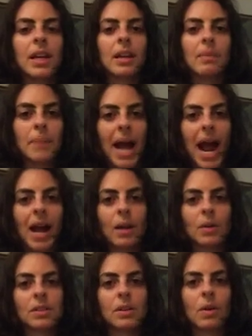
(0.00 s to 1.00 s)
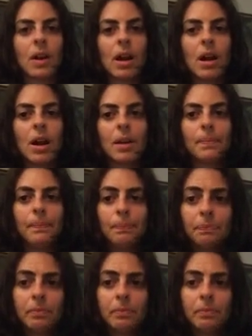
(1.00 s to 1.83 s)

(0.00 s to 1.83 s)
and unpack what's going on